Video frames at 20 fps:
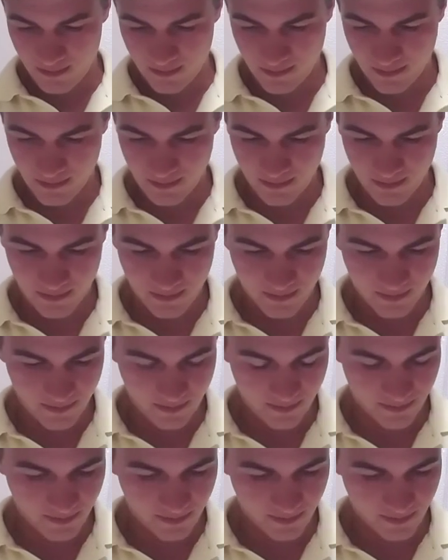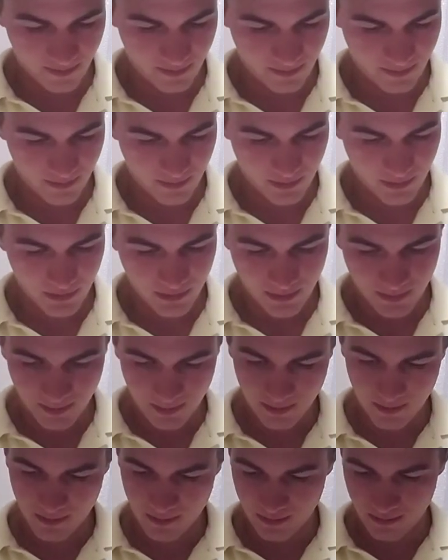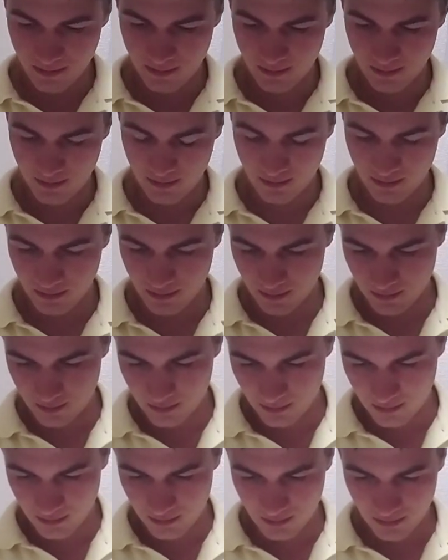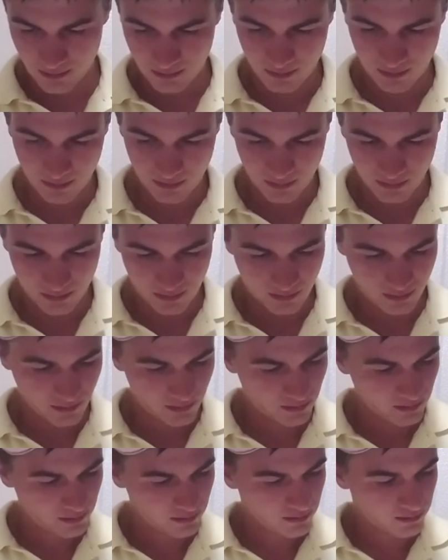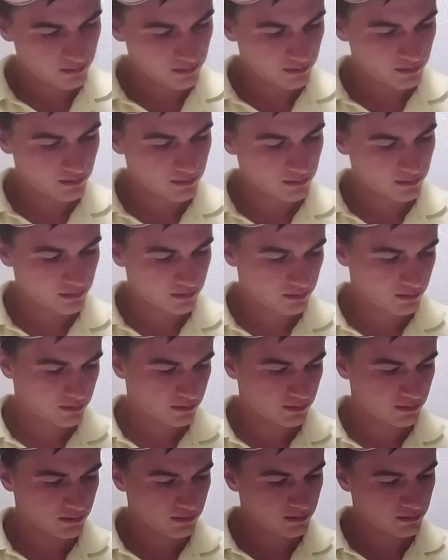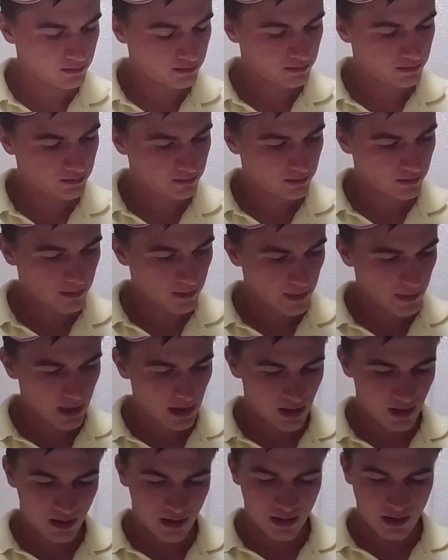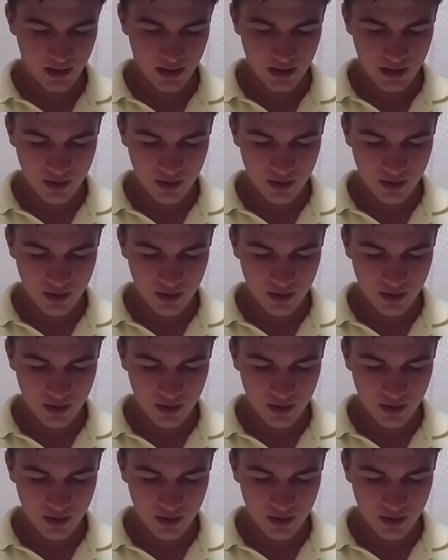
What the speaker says: (no one is talking)